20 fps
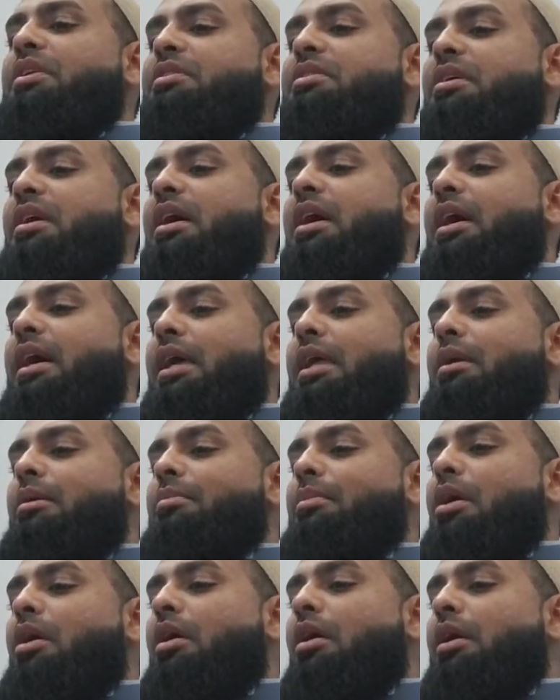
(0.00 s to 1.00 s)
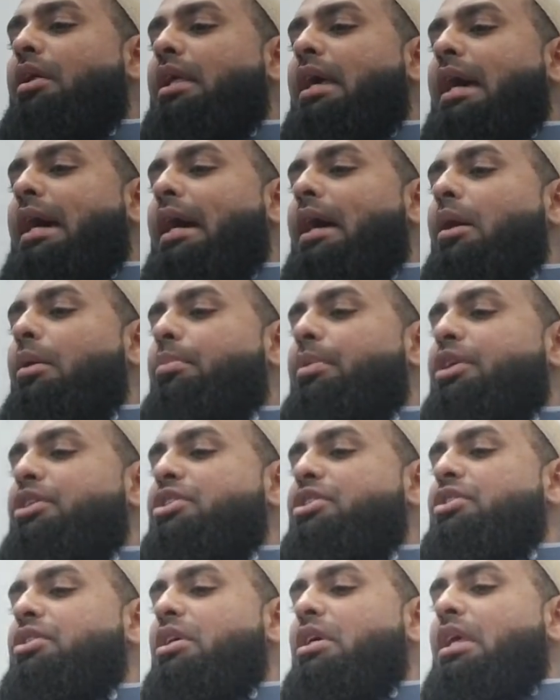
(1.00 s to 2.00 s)
time on how
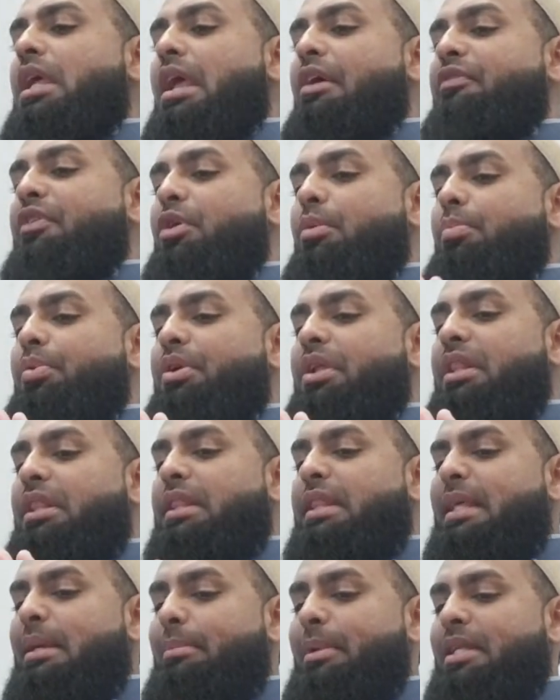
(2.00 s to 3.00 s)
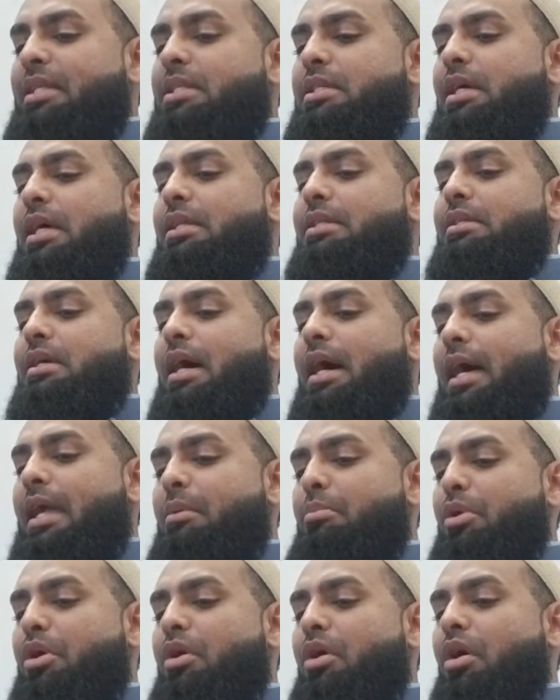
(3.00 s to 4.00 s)
much, if we don't put a limit, a
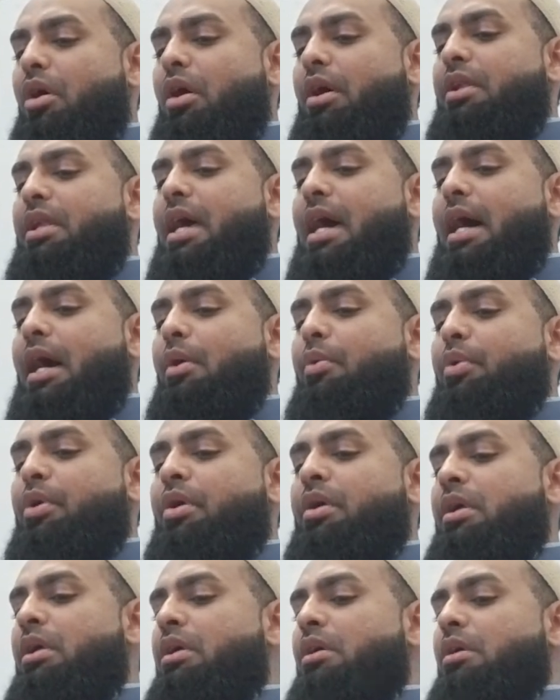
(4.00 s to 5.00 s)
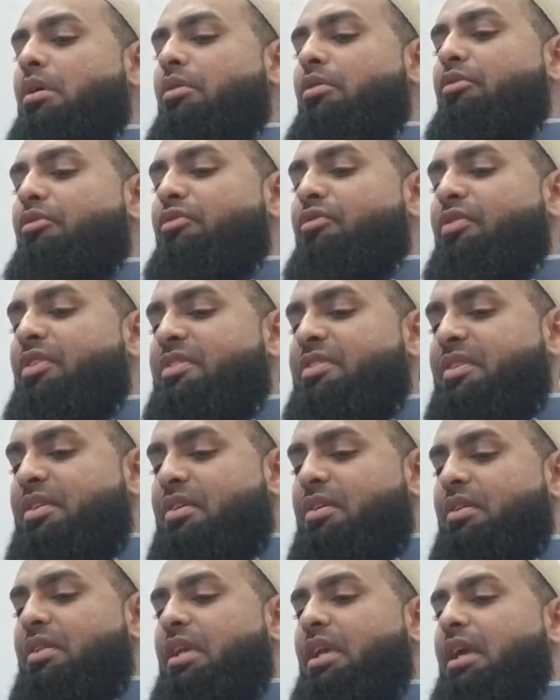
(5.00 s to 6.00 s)
timer on our
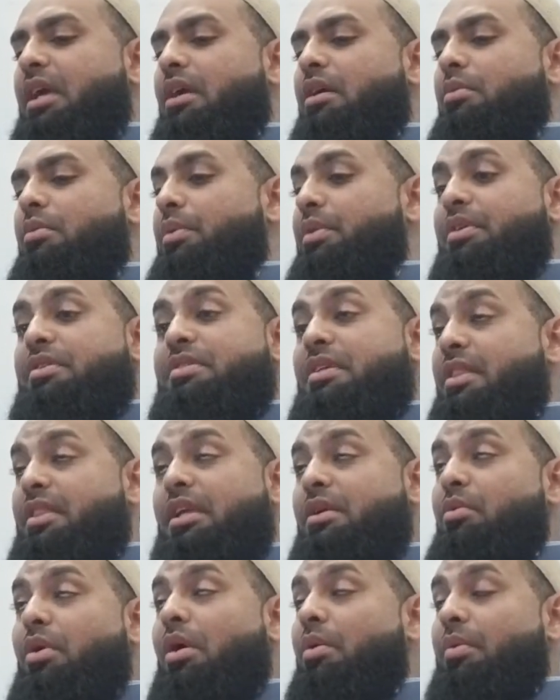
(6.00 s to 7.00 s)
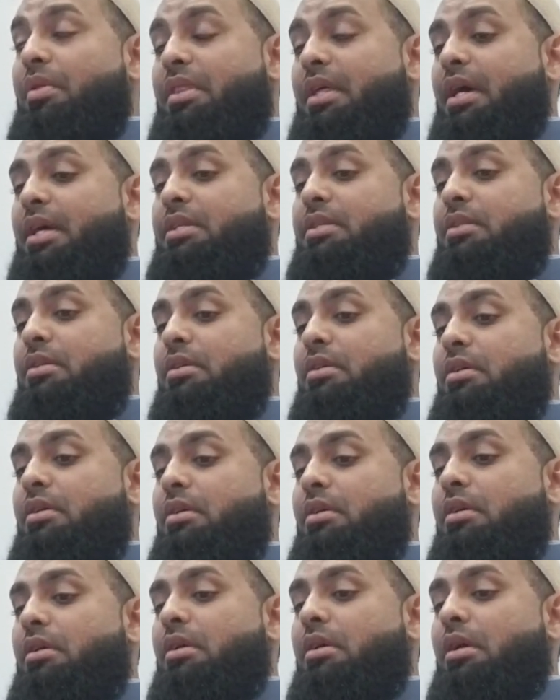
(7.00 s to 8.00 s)
physical care, where there's nothing wrong with that,
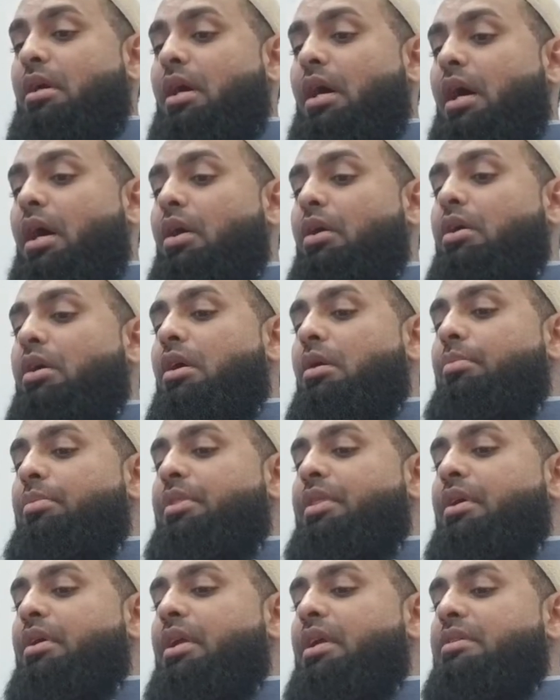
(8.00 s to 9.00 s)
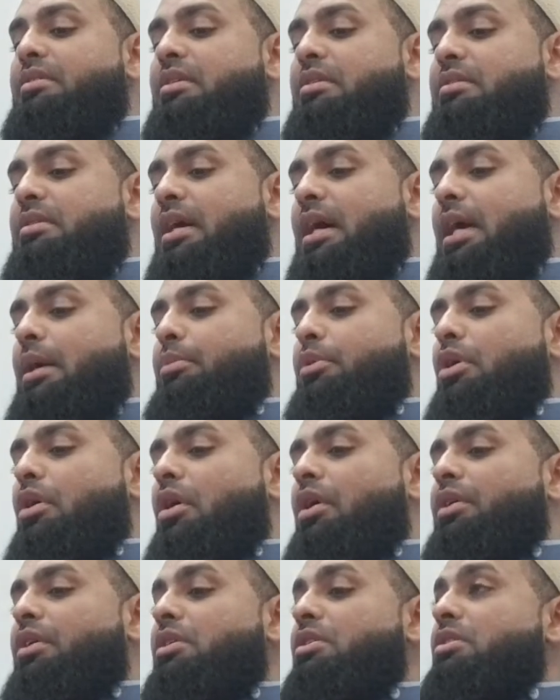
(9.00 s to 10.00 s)
how come there is a timer
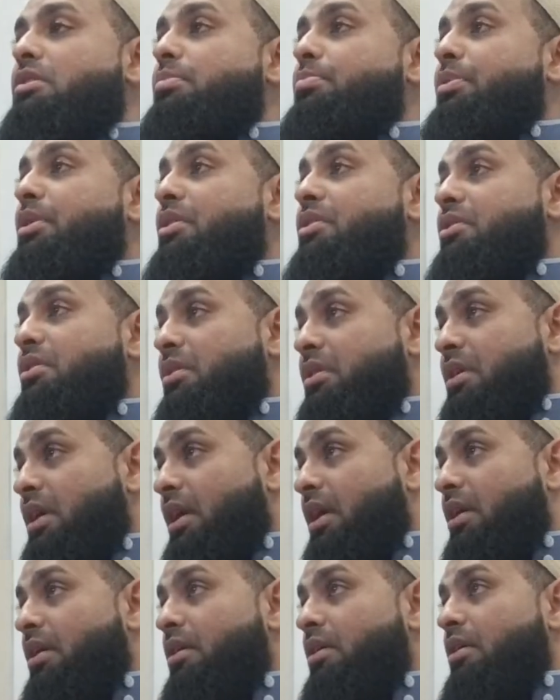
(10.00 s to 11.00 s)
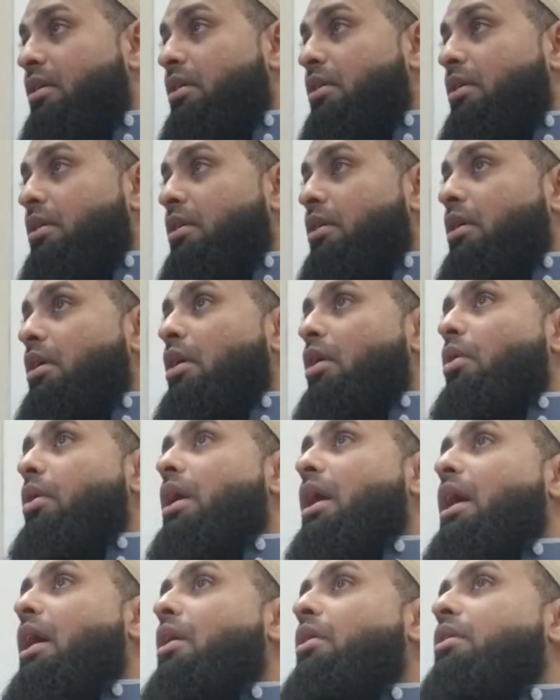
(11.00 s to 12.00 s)
on our spiritual care? Or
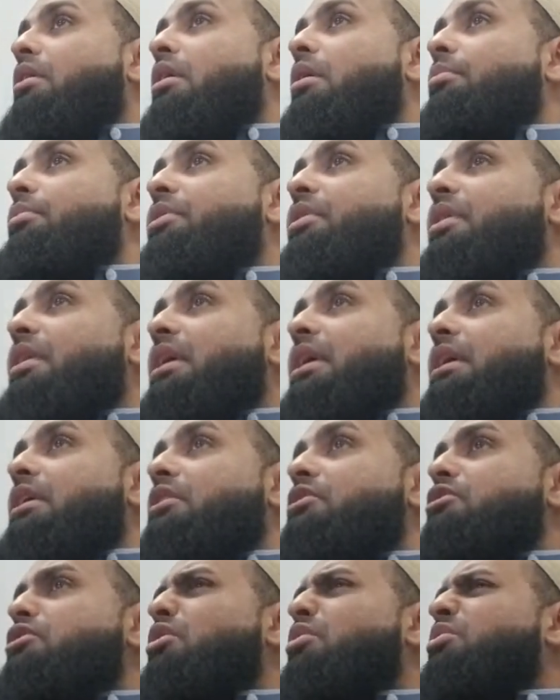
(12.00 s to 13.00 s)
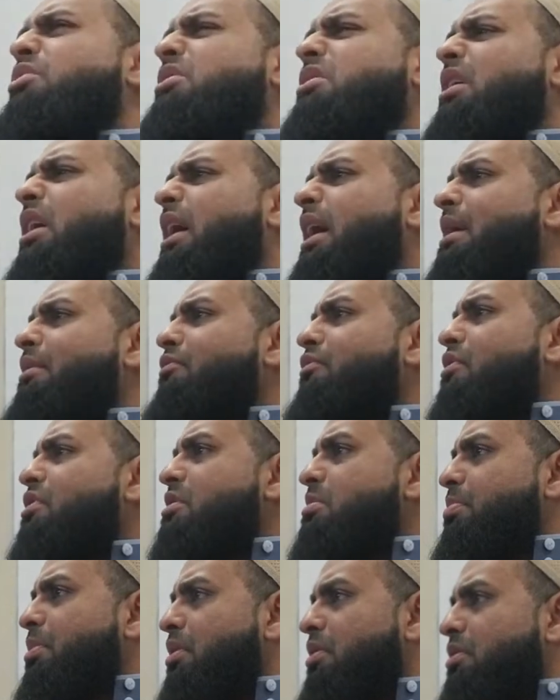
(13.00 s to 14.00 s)
how come there is no time for
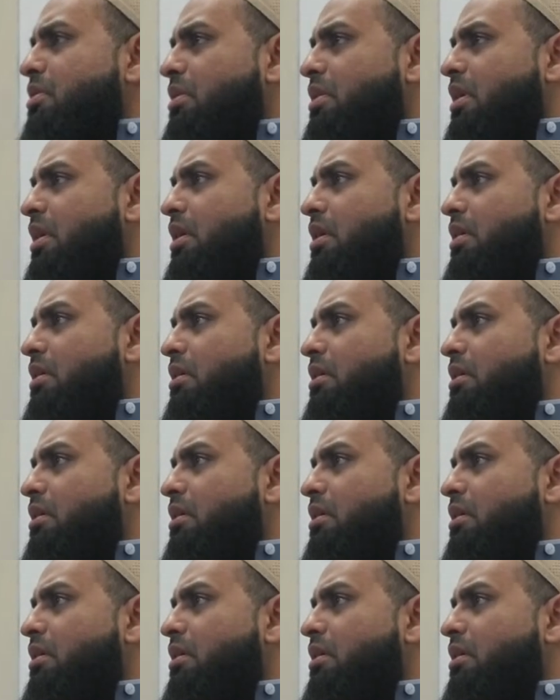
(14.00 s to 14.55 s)
spiritual care?